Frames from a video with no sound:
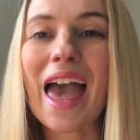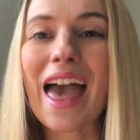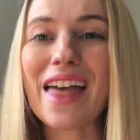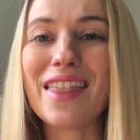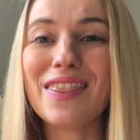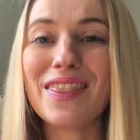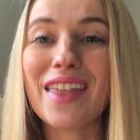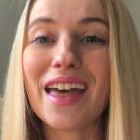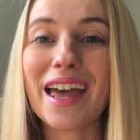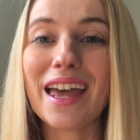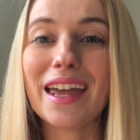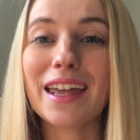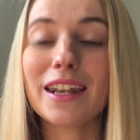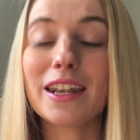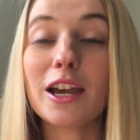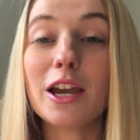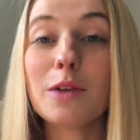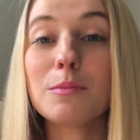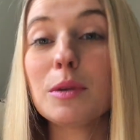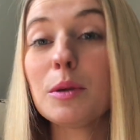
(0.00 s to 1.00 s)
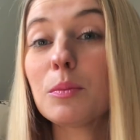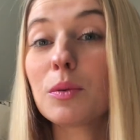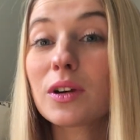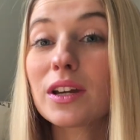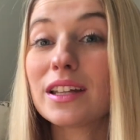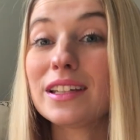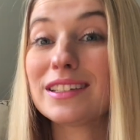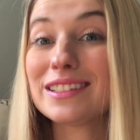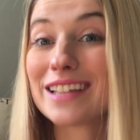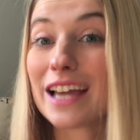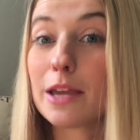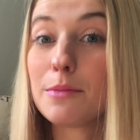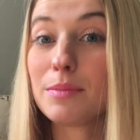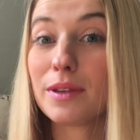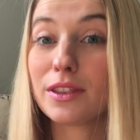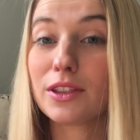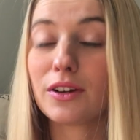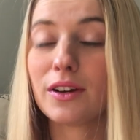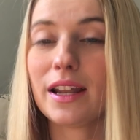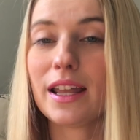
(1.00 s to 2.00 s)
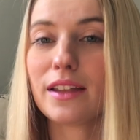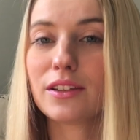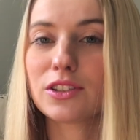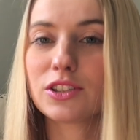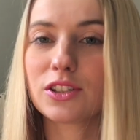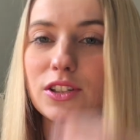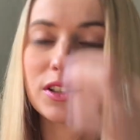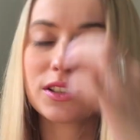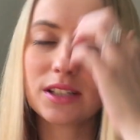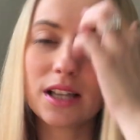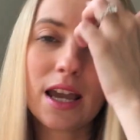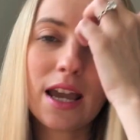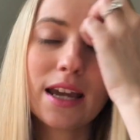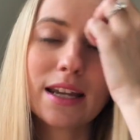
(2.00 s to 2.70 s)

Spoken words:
and then people could type in their answers.